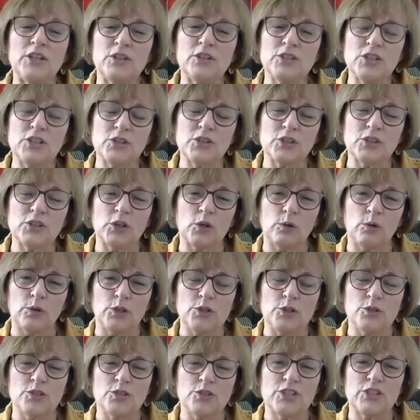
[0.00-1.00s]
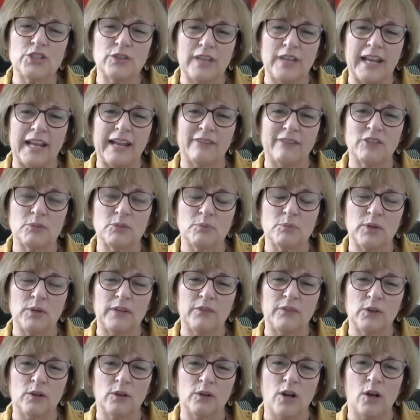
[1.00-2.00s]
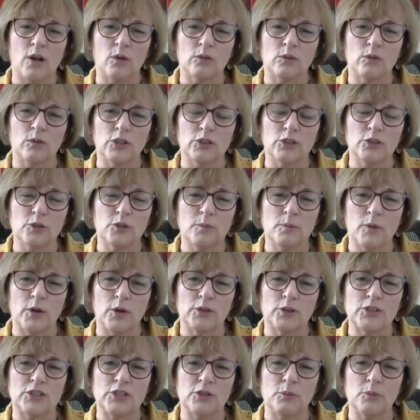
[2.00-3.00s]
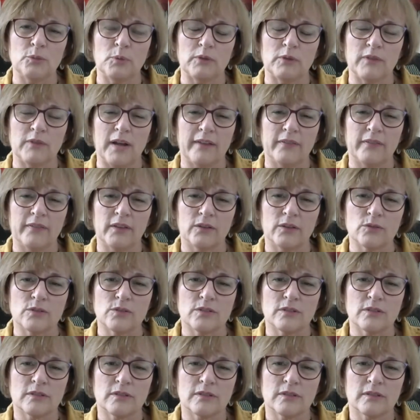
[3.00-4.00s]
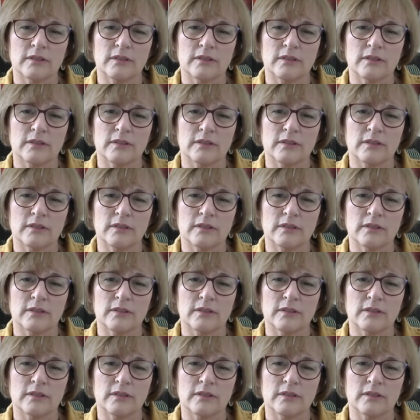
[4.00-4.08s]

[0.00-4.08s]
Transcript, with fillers: you do the cruise, do they have to bring their own loom or do you provide those?